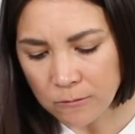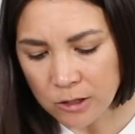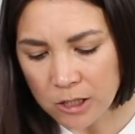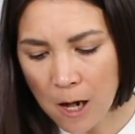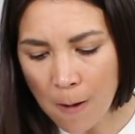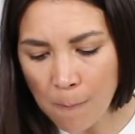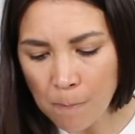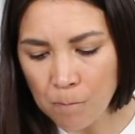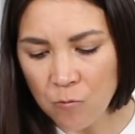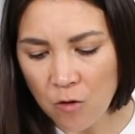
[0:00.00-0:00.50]

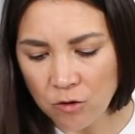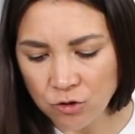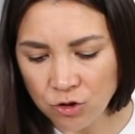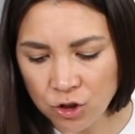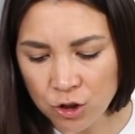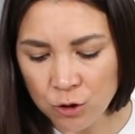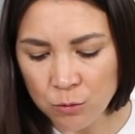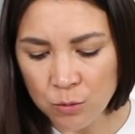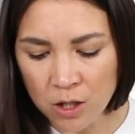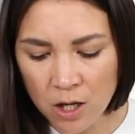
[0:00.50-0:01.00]
Yeah, the
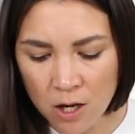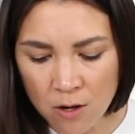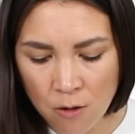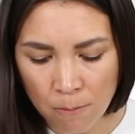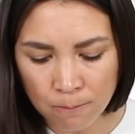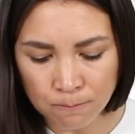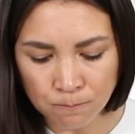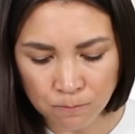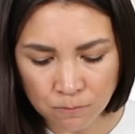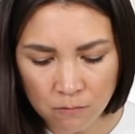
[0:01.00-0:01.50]
seaweed,
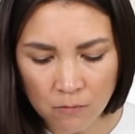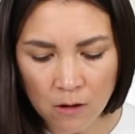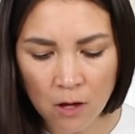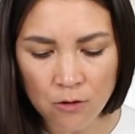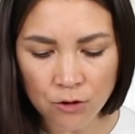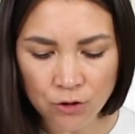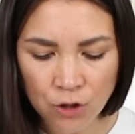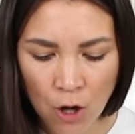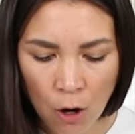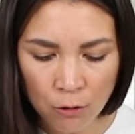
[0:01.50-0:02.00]

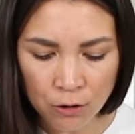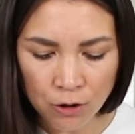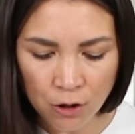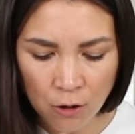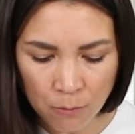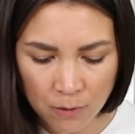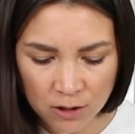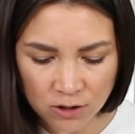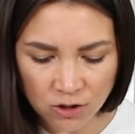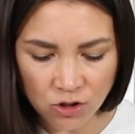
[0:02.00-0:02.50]
the
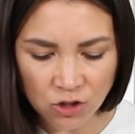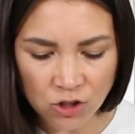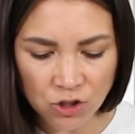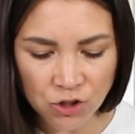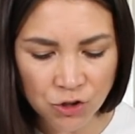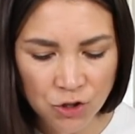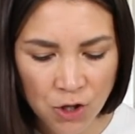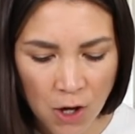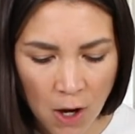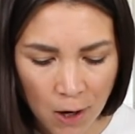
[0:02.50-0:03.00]
Tokyo mix
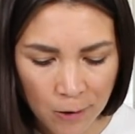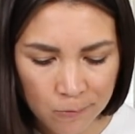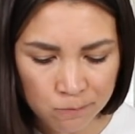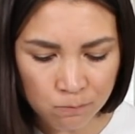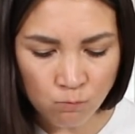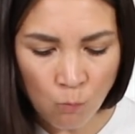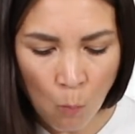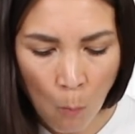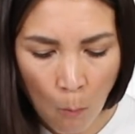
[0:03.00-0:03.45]
seasoning,